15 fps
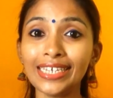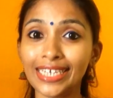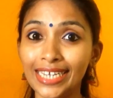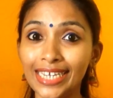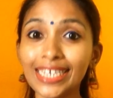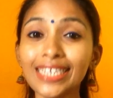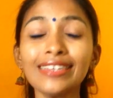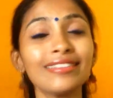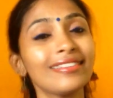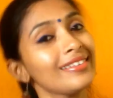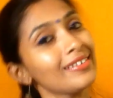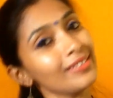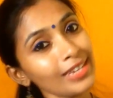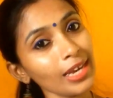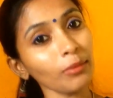Yes, so
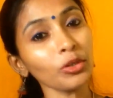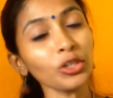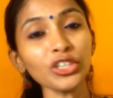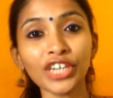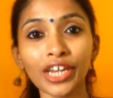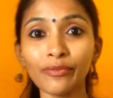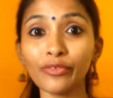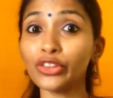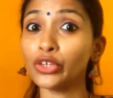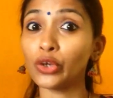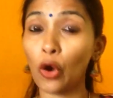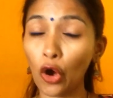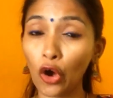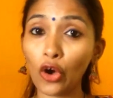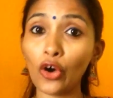today I'm going to share with you
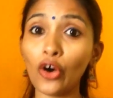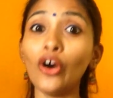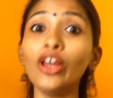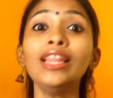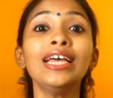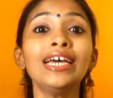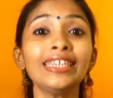all